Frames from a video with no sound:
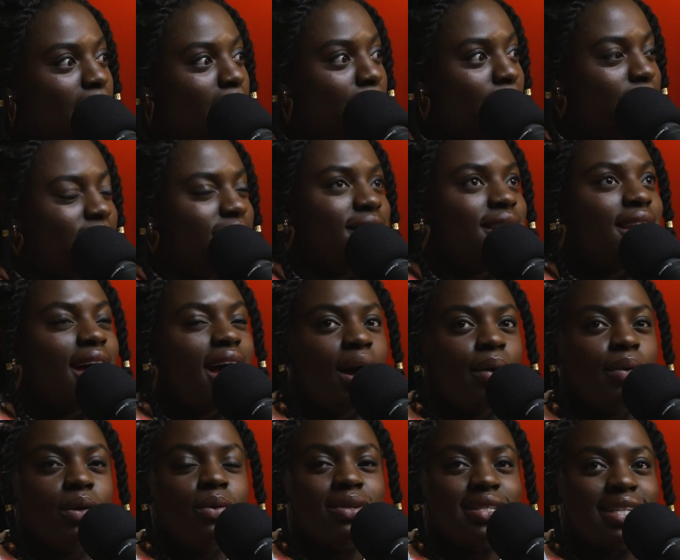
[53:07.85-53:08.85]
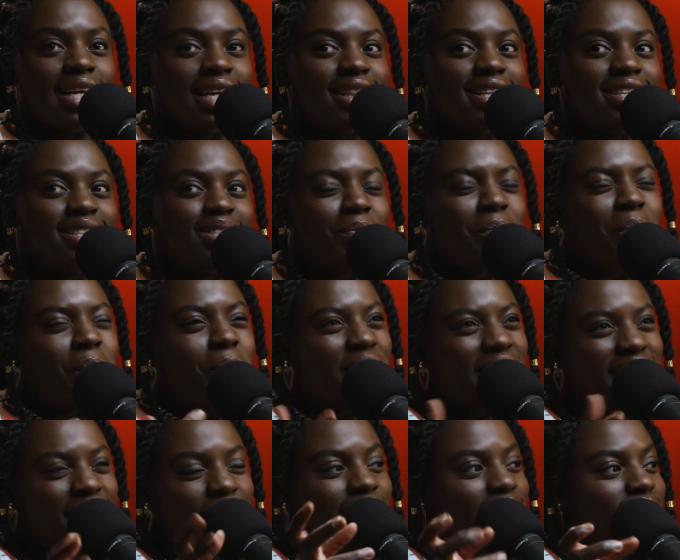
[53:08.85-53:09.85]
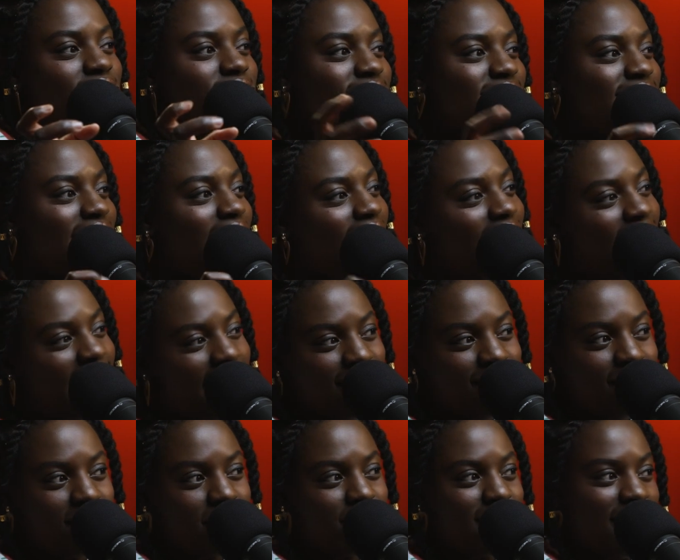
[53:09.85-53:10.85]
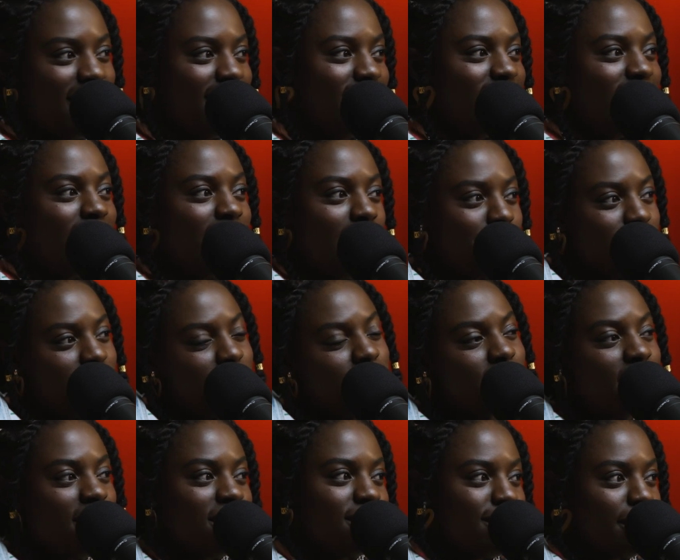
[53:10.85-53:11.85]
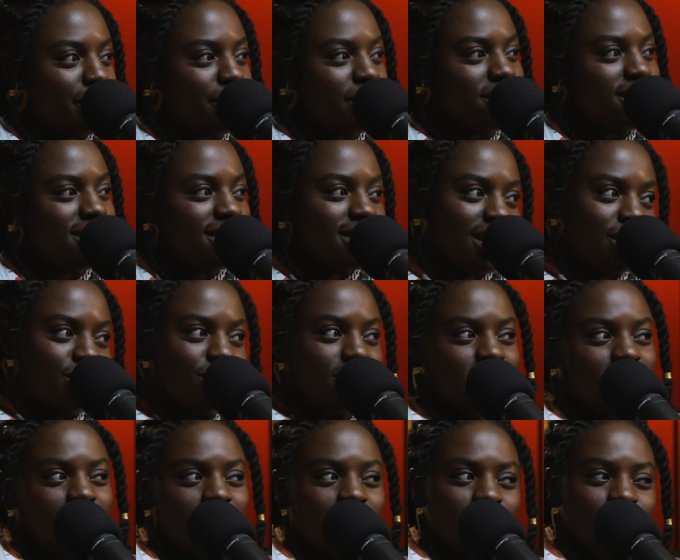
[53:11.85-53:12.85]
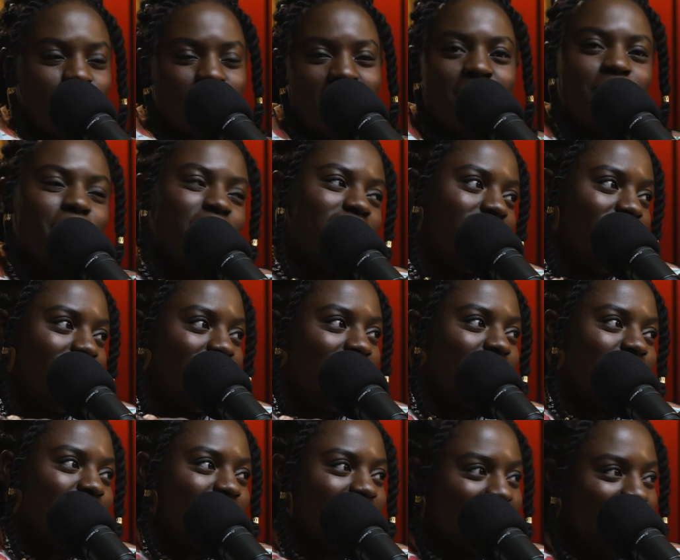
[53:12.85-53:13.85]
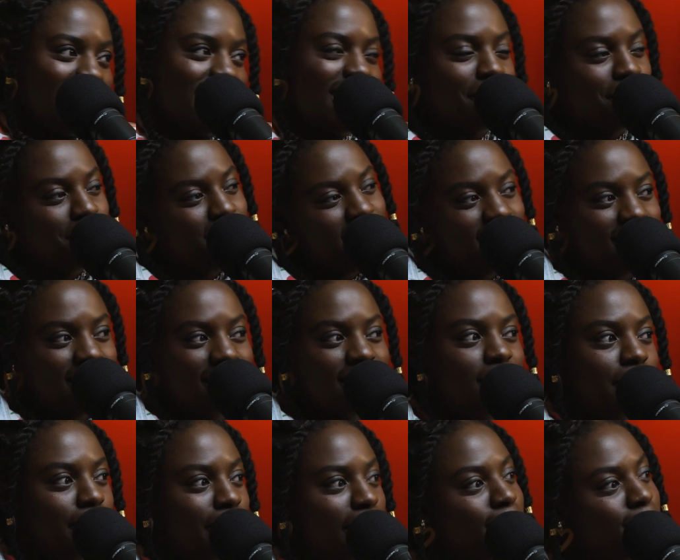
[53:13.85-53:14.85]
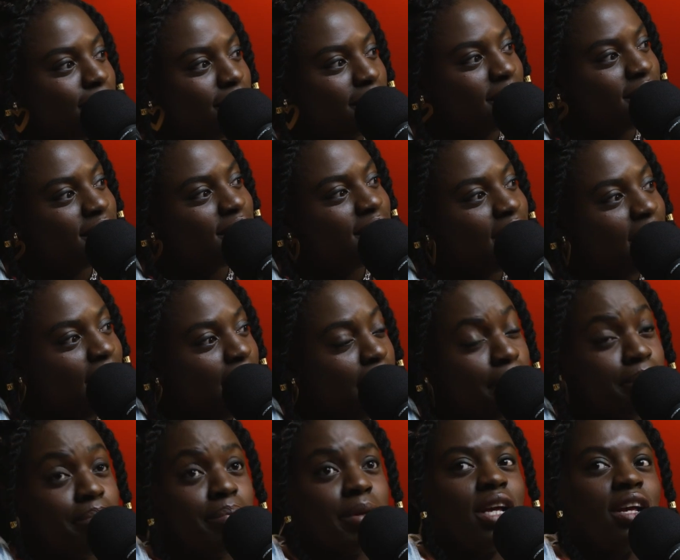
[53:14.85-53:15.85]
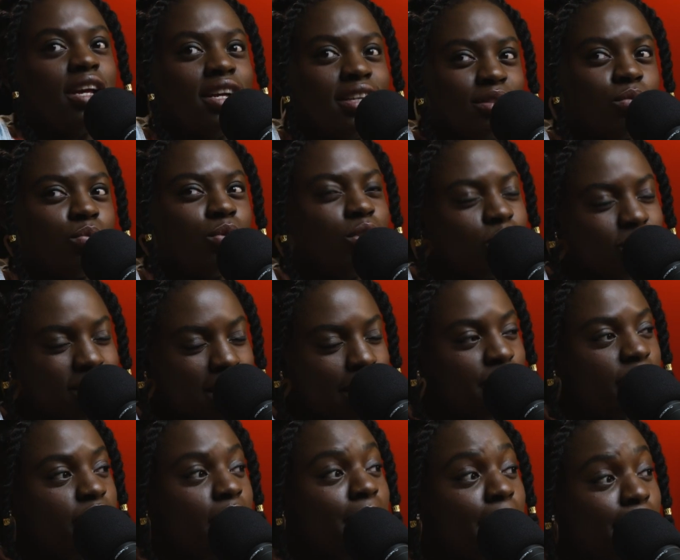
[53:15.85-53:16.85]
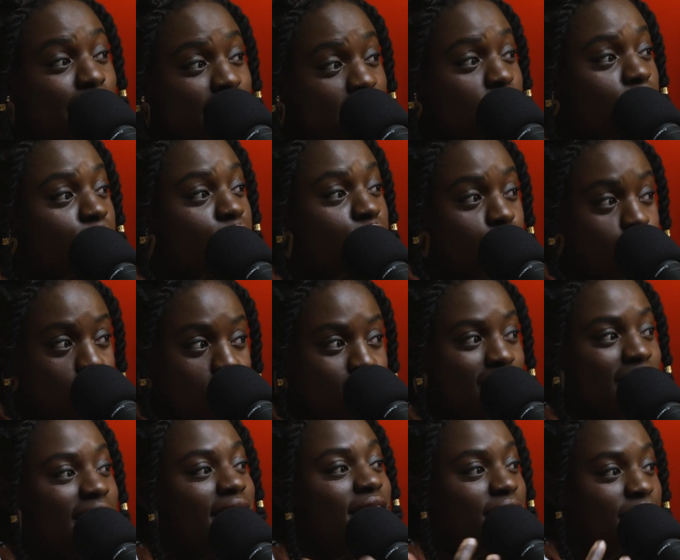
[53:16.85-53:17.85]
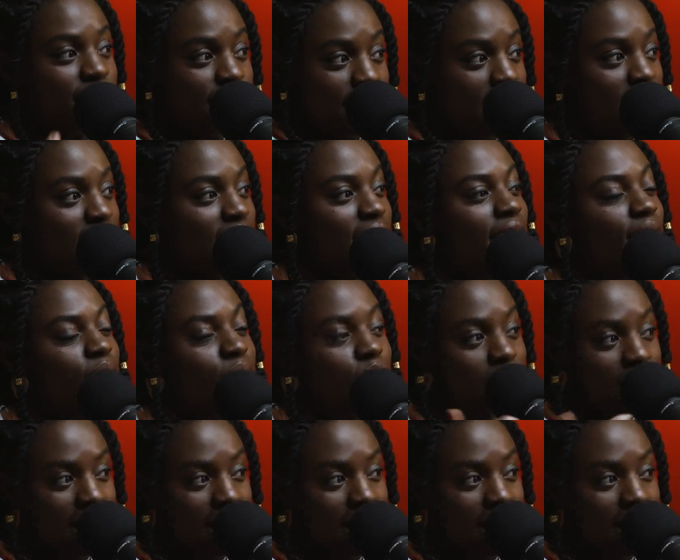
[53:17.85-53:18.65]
But now it was like this weird fantasy I had of like, I'm going to marry my person and we're just going to run away and we're going to like be in our little bubble which was coming from a place of trauma and fear and all